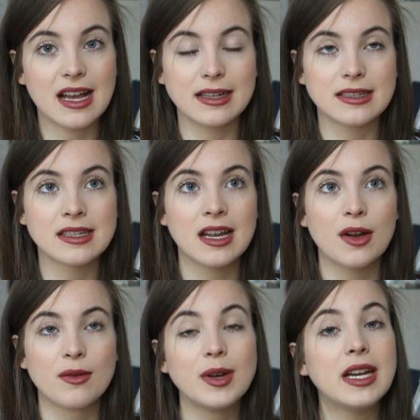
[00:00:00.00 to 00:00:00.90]
and
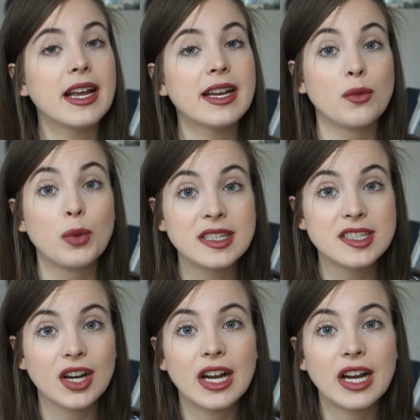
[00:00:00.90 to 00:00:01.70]
reading it in winter,